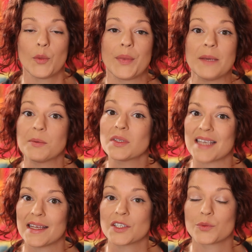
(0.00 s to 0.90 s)
People
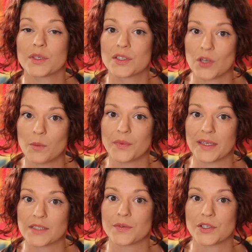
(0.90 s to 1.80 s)
tend to adopt
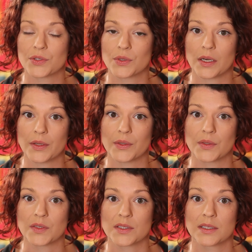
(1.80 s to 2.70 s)
these visual
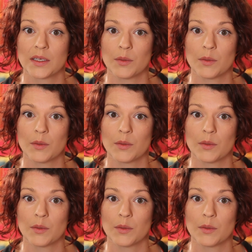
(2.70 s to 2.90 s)
clues